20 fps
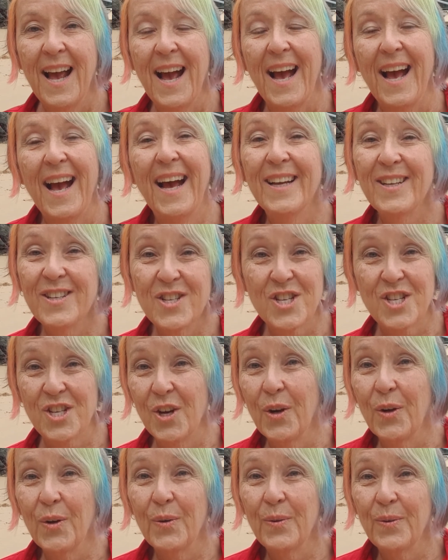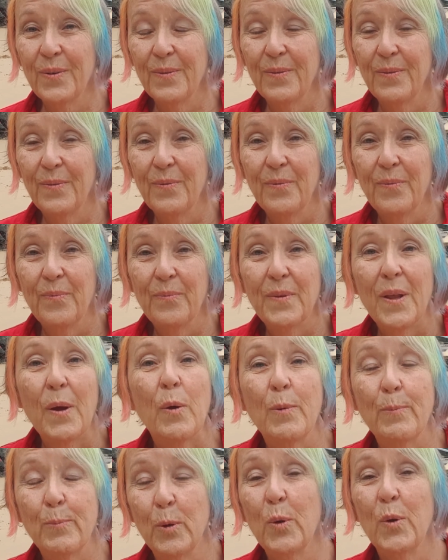And so they
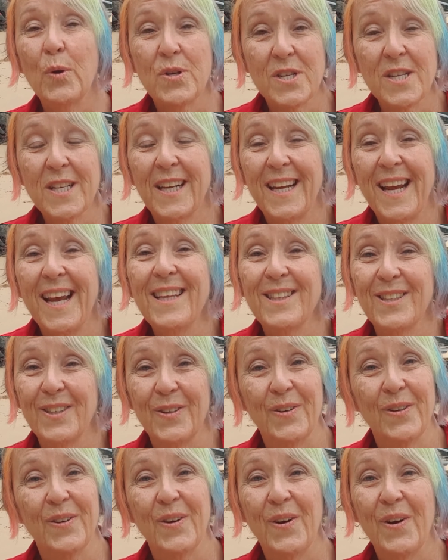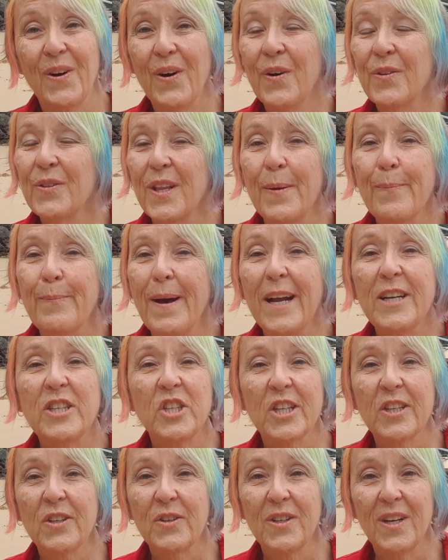were brought together on their
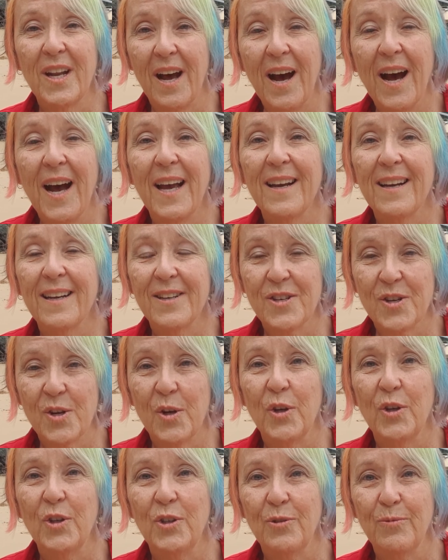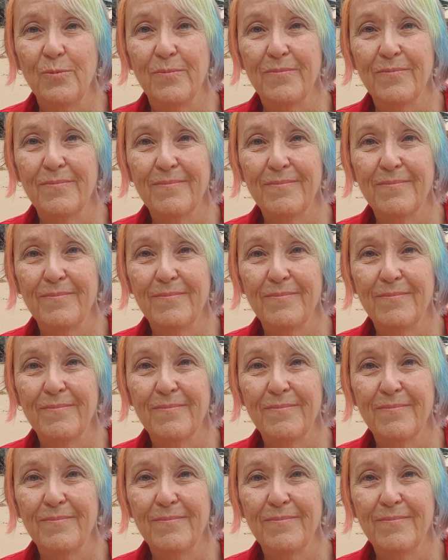magical island home.